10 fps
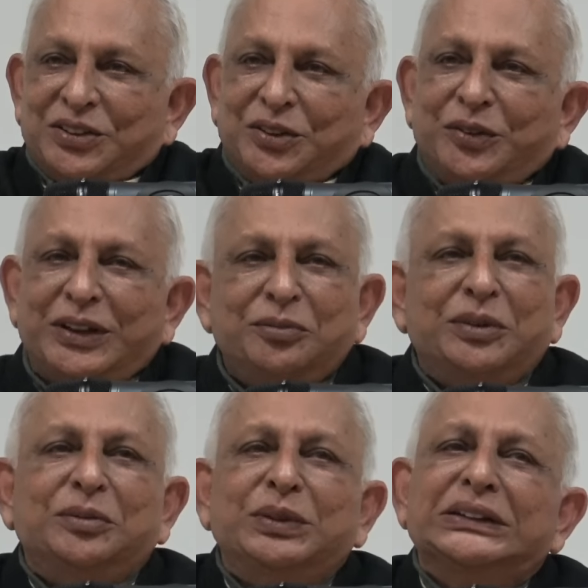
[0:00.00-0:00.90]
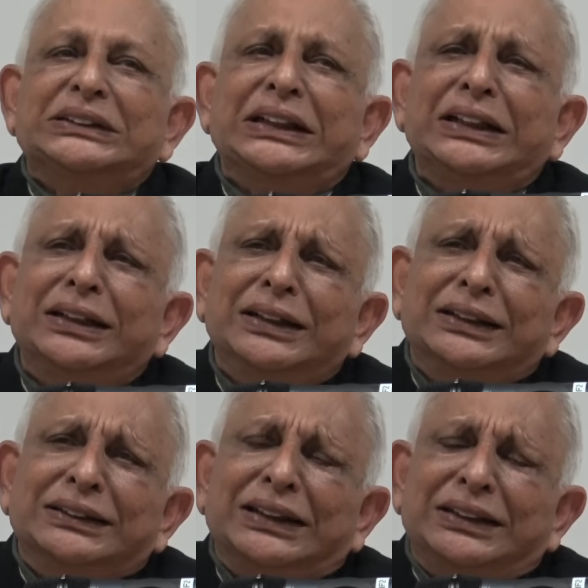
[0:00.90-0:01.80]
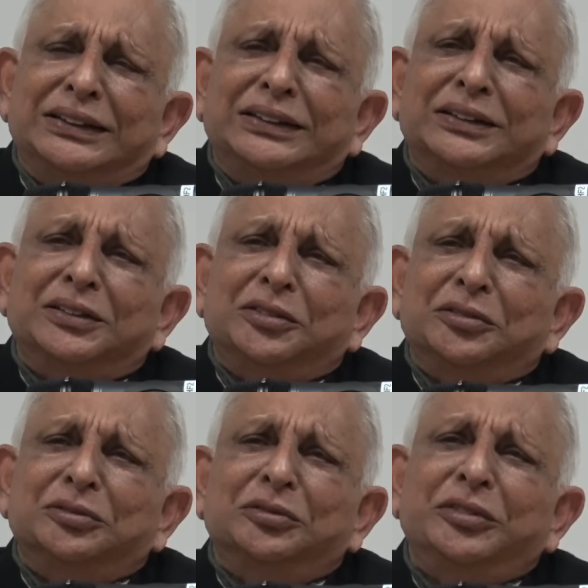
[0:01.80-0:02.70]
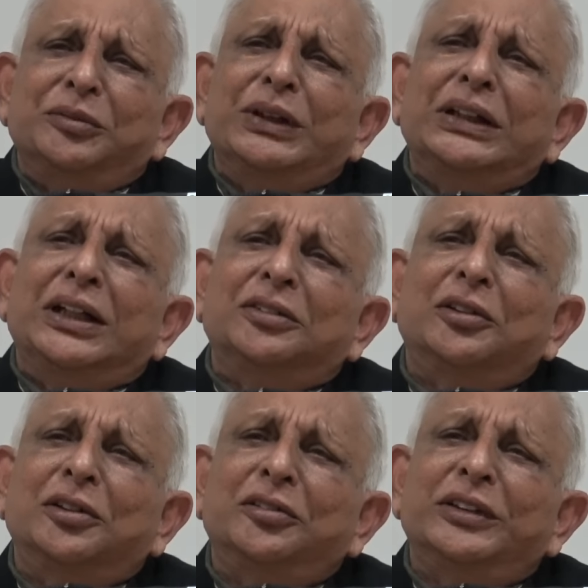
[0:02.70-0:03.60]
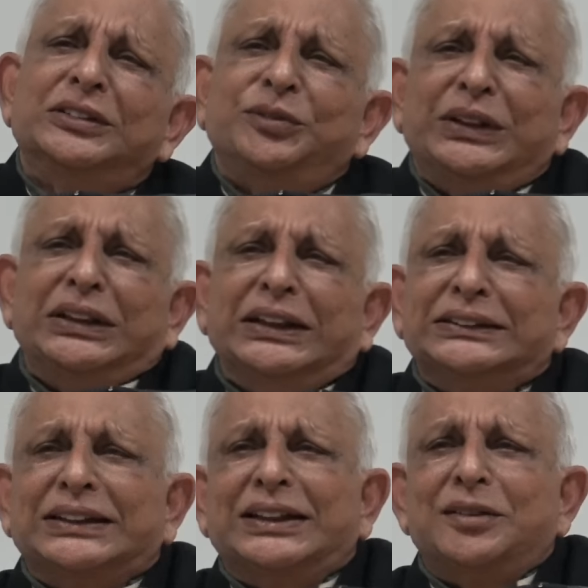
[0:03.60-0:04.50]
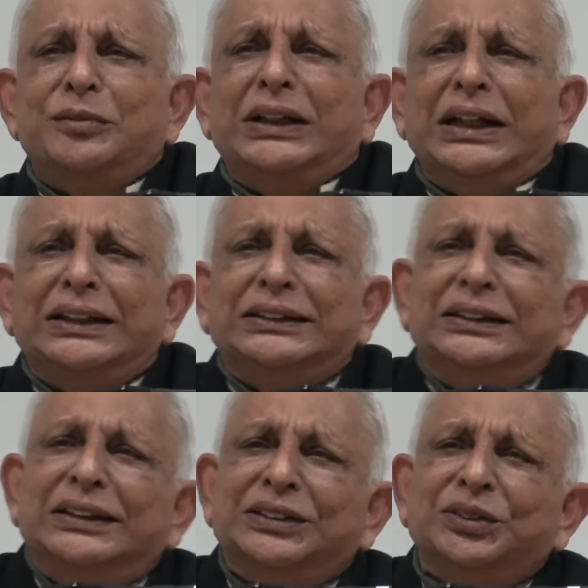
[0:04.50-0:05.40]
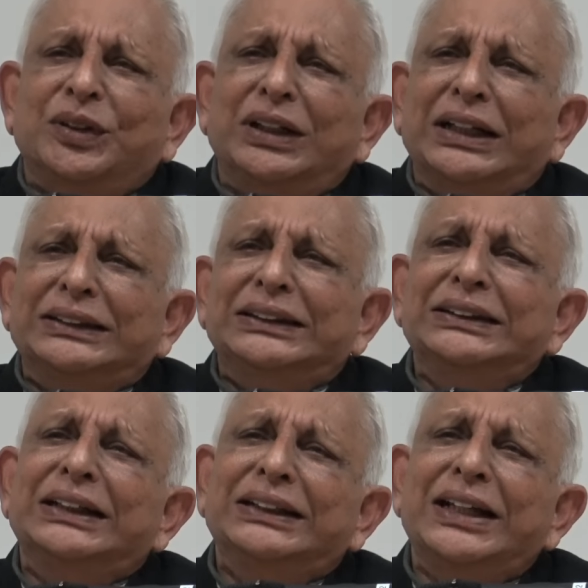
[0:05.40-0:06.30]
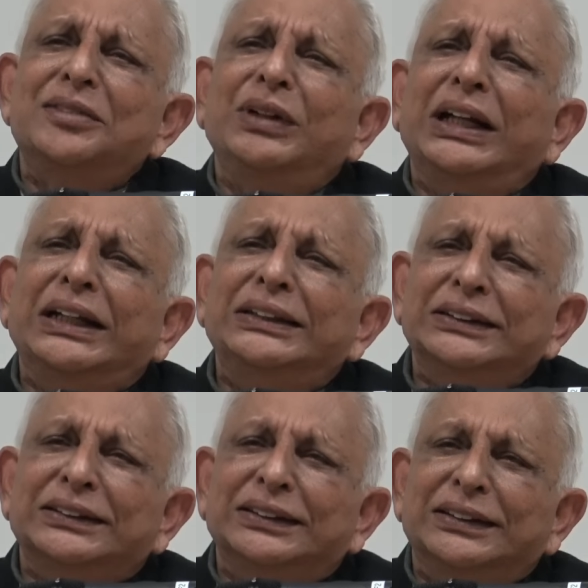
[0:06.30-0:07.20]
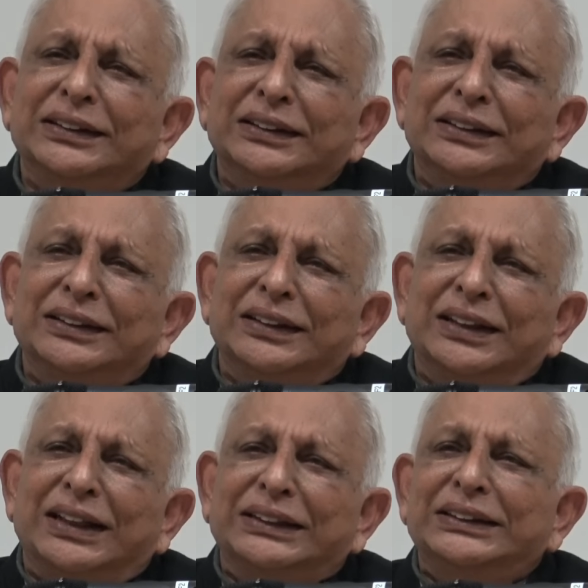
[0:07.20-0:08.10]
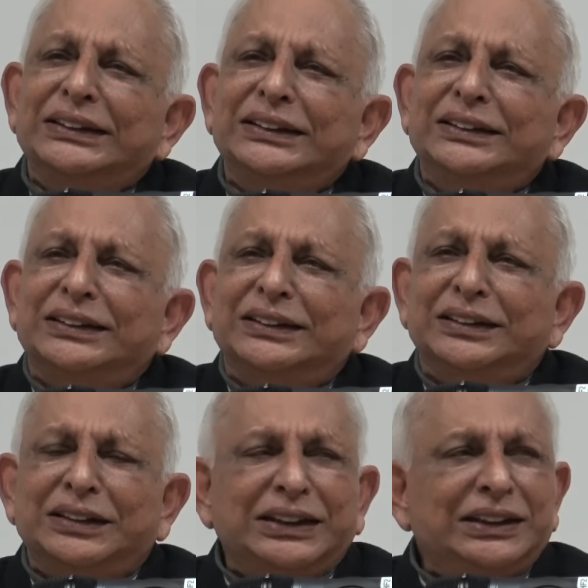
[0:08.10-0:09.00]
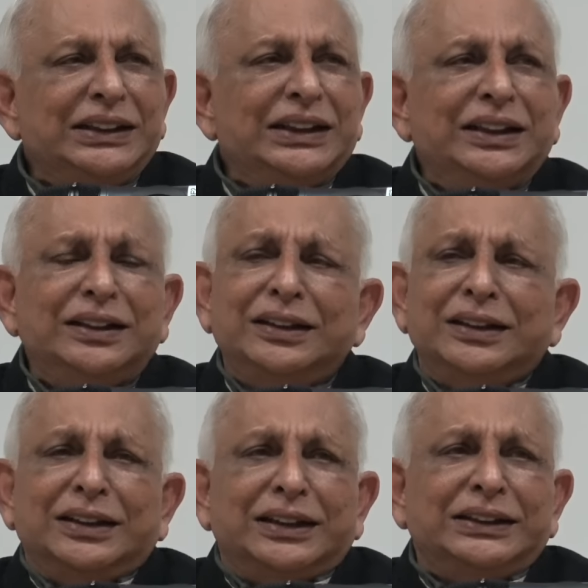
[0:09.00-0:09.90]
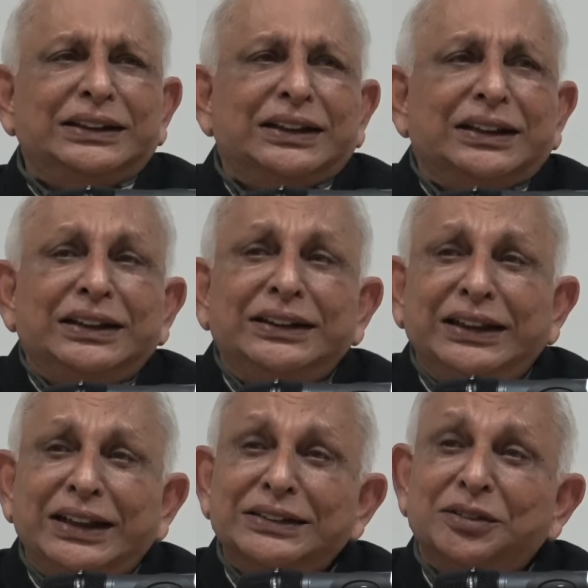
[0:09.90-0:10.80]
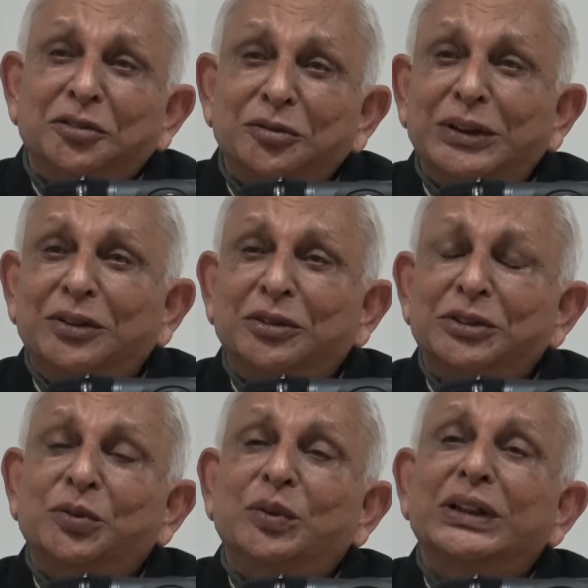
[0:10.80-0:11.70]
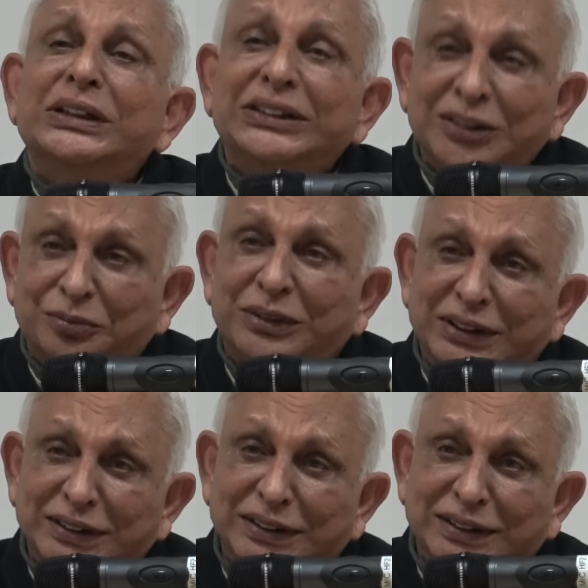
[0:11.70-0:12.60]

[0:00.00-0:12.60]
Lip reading: So when people say that women have always been discriminated and so on, I think that came later. I think India, in the early days, woman was worshipped